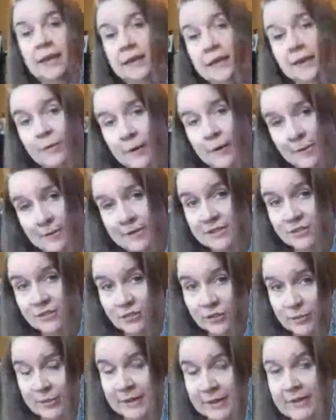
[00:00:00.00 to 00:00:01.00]
Now, my
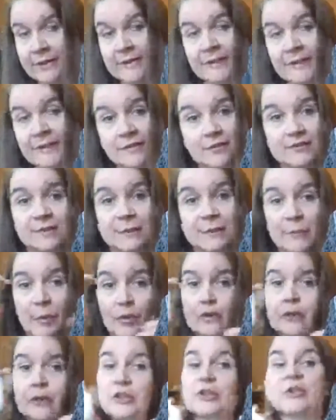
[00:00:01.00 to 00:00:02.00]
mystery pet, I'll give you some
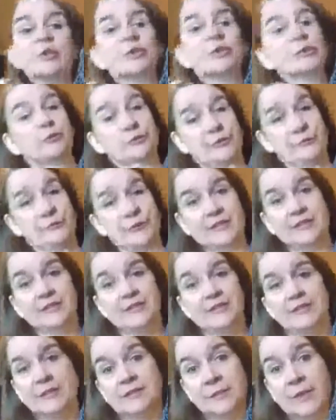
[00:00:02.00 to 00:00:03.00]
more clues
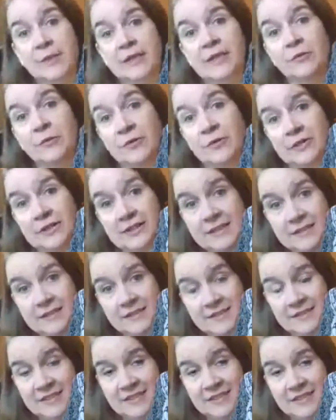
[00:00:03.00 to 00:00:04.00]
because this will make it really
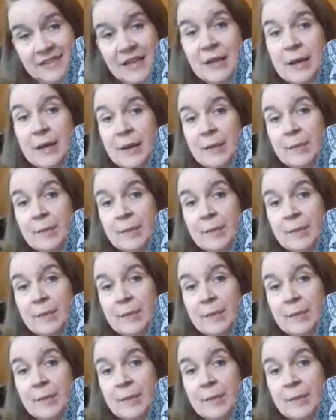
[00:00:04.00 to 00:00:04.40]
easy.